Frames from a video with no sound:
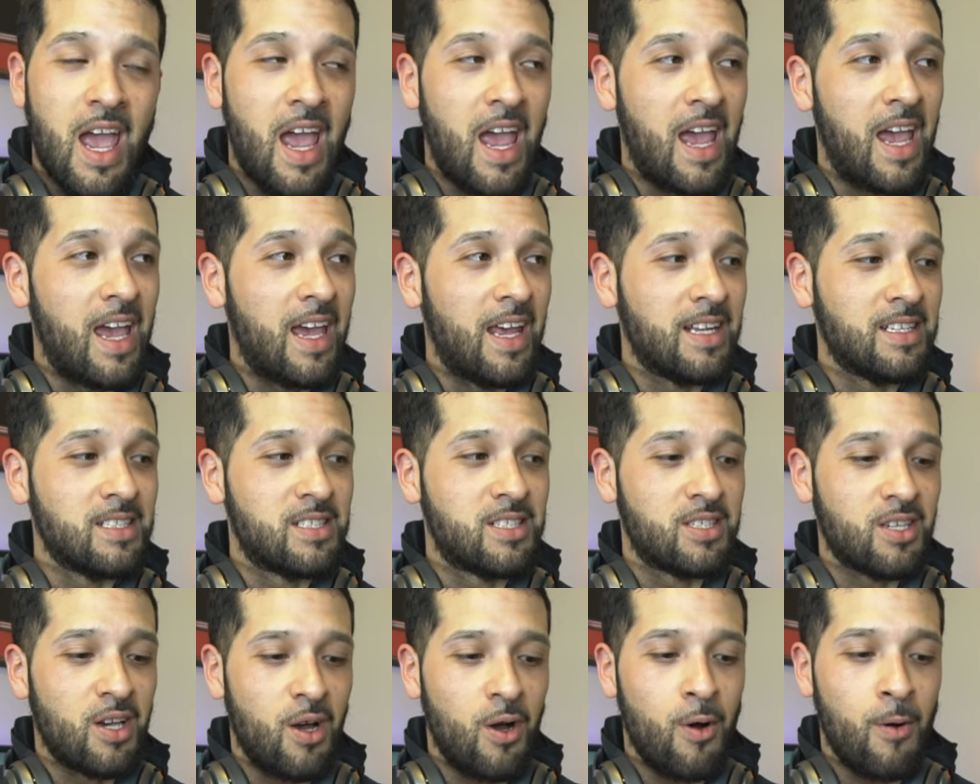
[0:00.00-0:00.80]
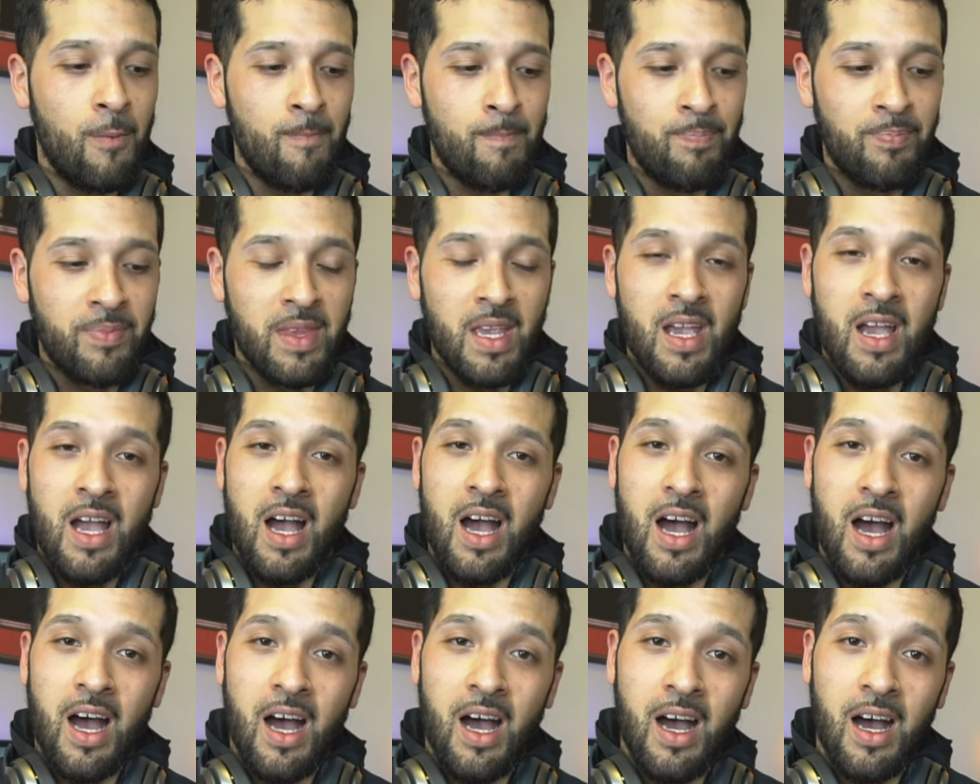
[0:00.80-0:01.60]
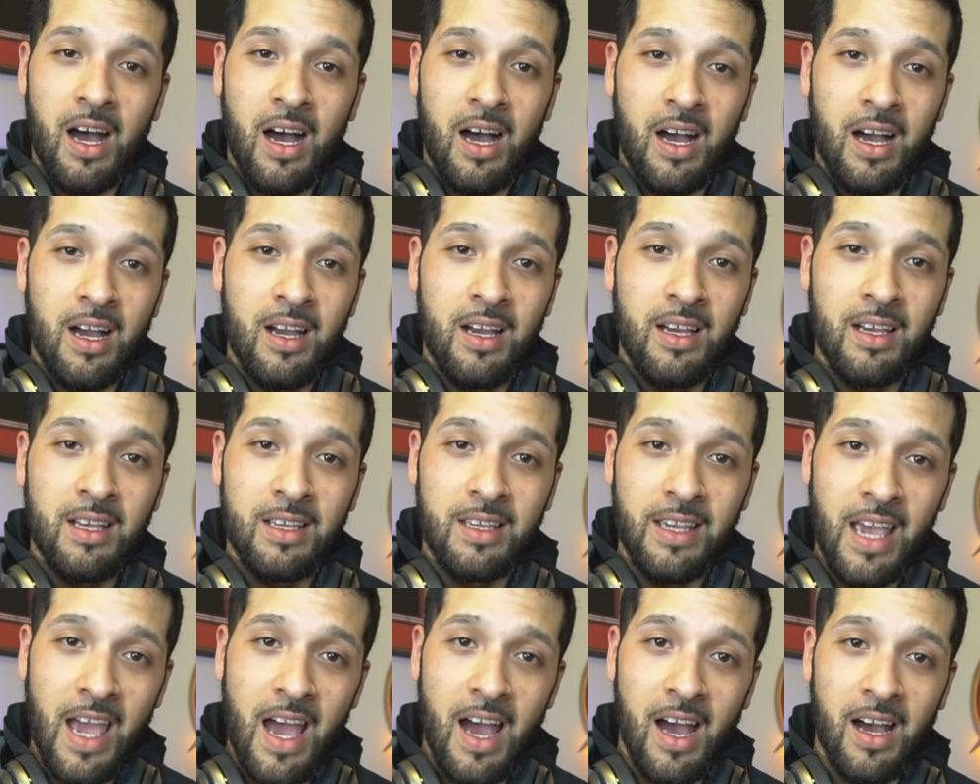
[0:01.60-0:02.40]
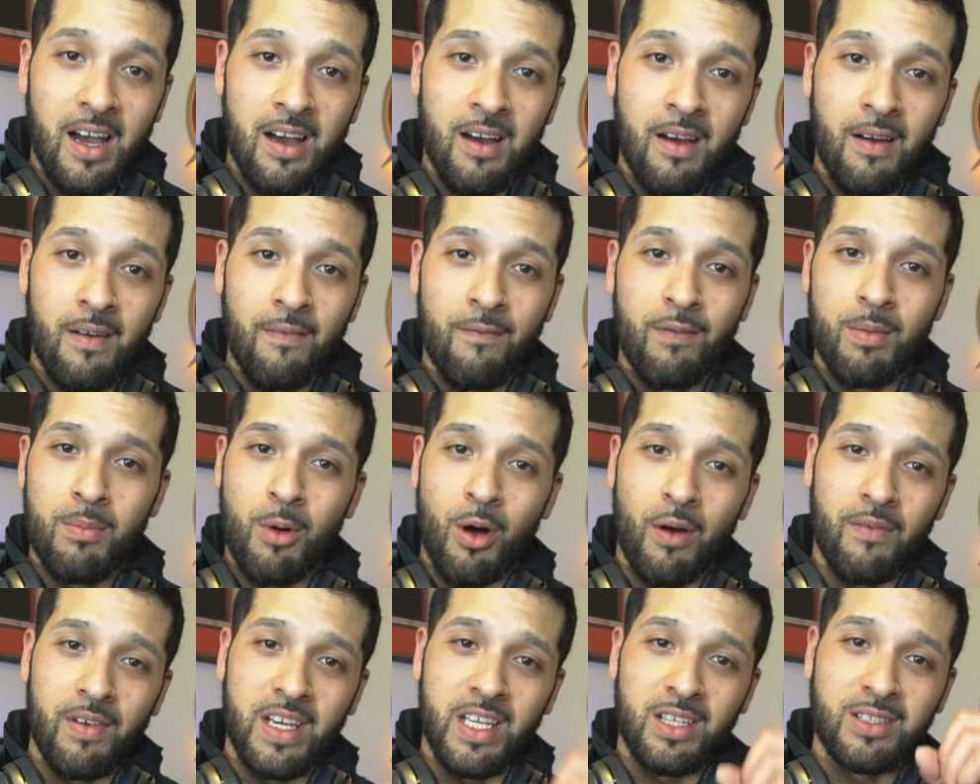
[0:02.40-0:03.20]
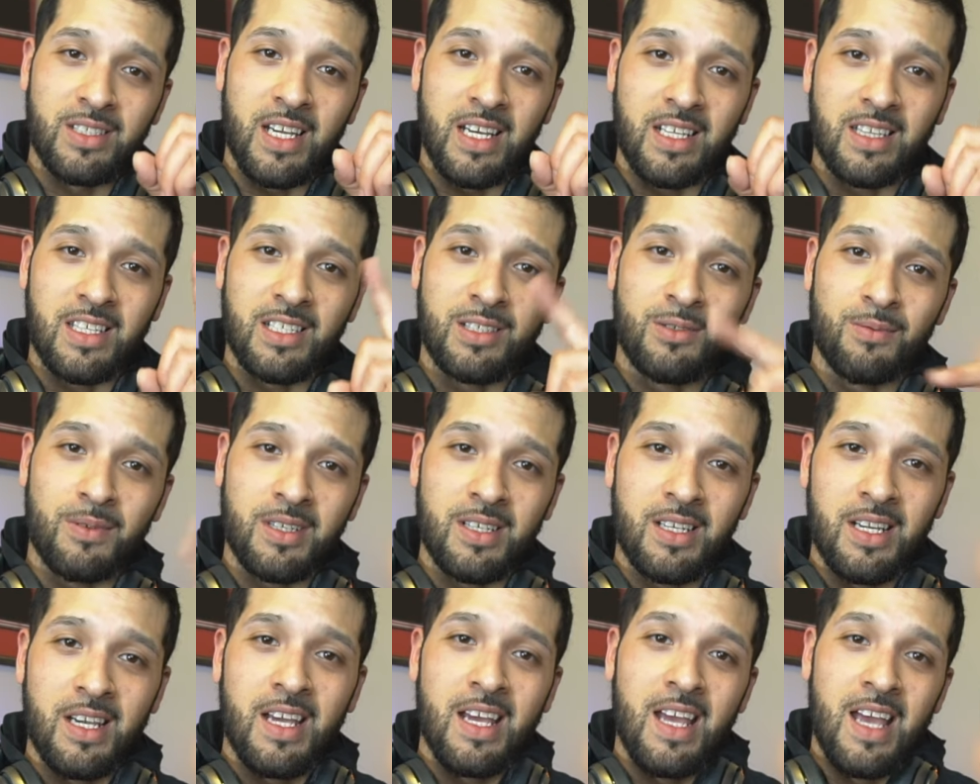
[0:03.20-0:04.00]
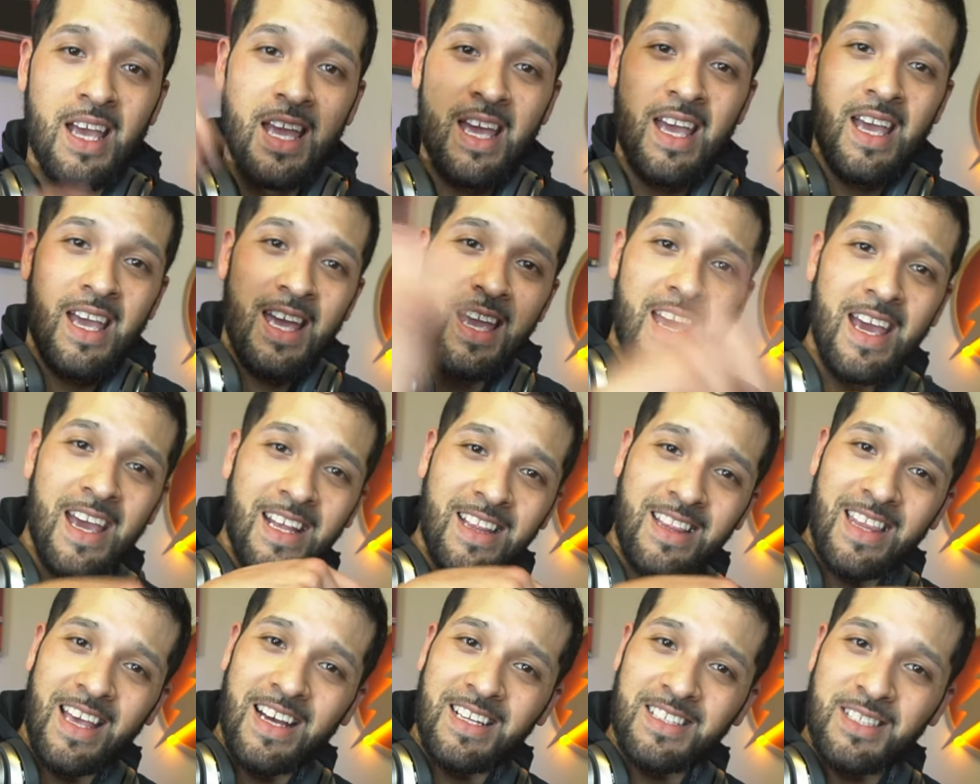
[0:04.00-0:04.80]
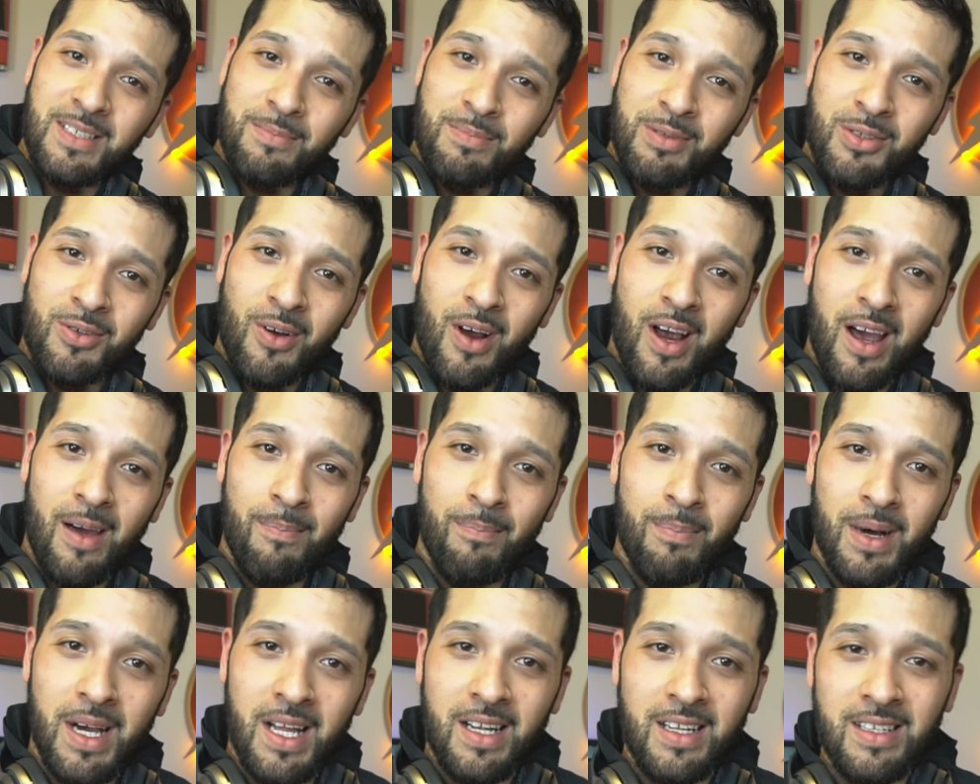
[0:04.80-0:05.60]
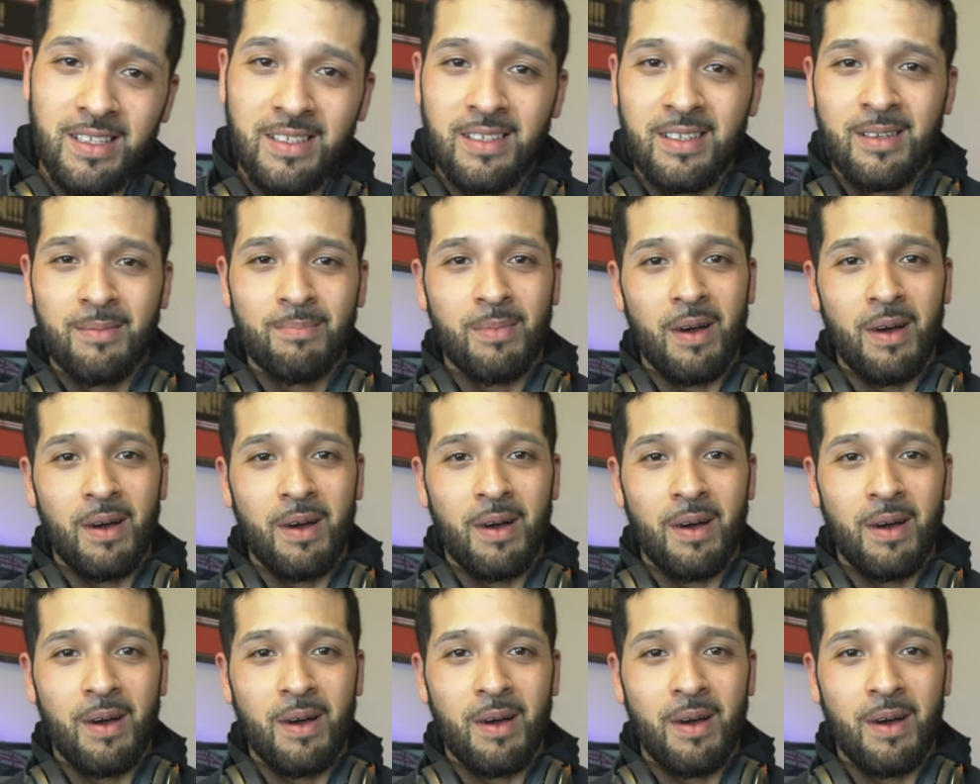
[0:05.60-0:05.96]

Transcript: And so, yeah, for more videos like this one, hit that subscribe button.